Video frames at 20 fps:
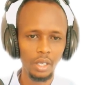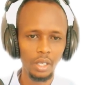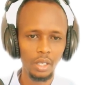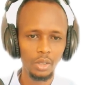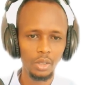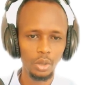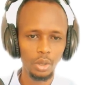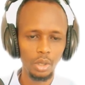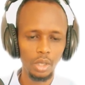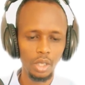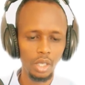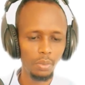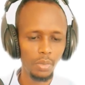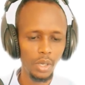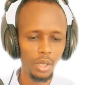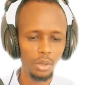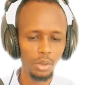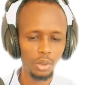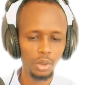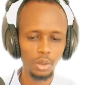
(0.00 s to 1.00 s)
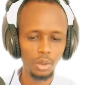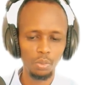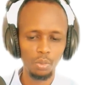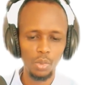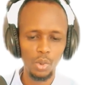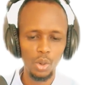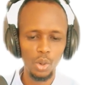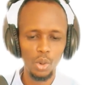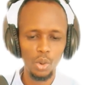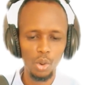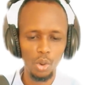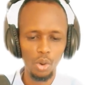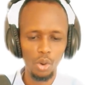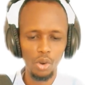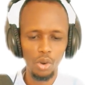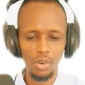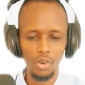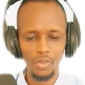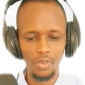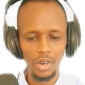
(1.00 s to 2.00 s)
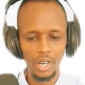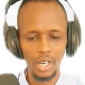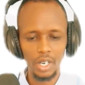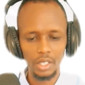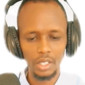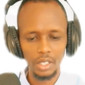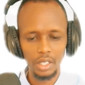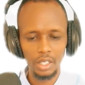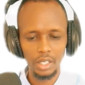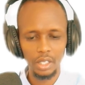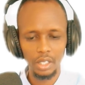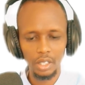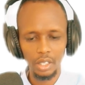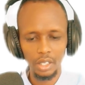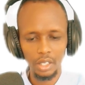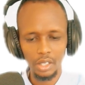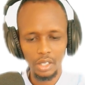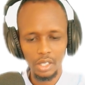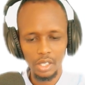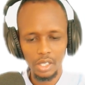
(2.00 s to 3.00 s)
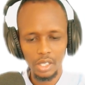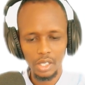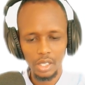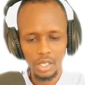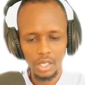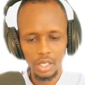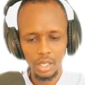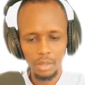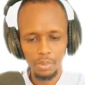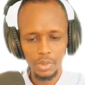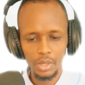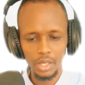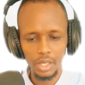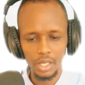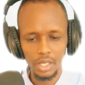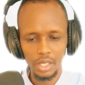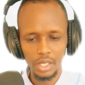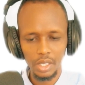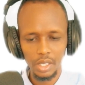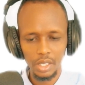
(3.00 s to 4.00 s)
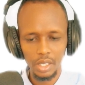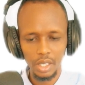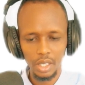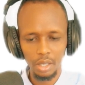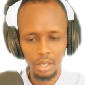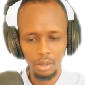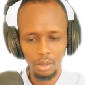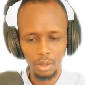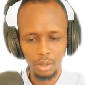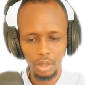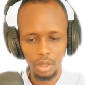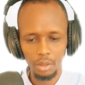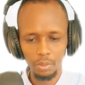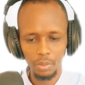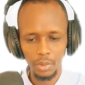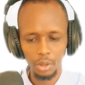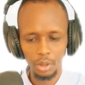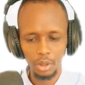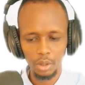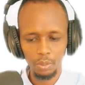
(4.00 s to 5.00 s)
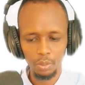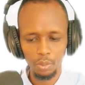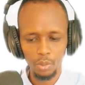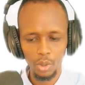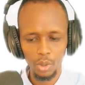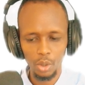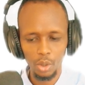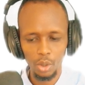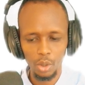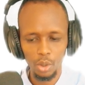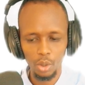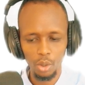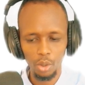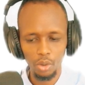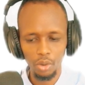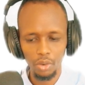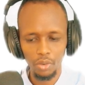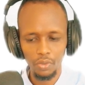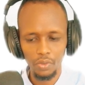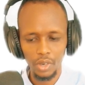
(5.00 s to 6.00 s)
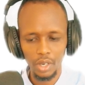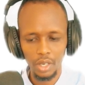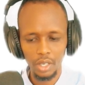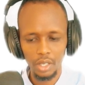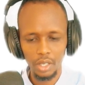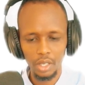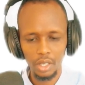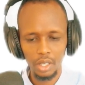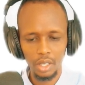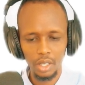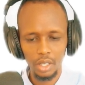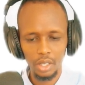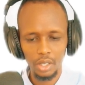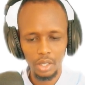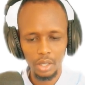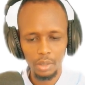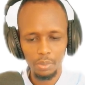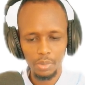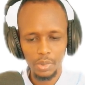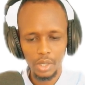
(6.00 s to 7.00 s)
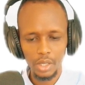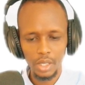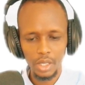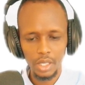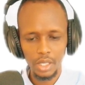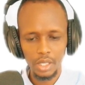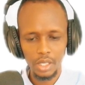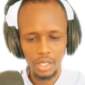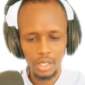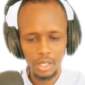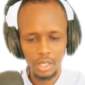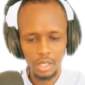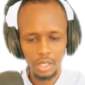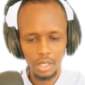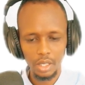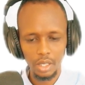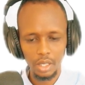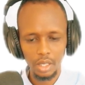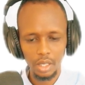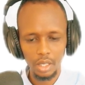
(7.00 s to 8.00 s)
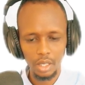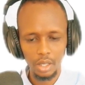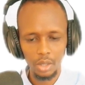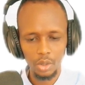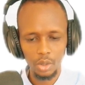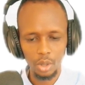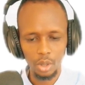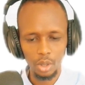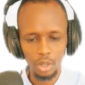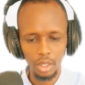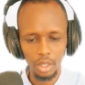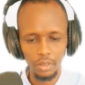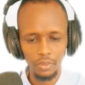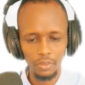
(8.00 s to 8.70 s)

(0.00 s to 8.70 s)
talk about more of this IPSAS. I will talk about more of IPSAS 12.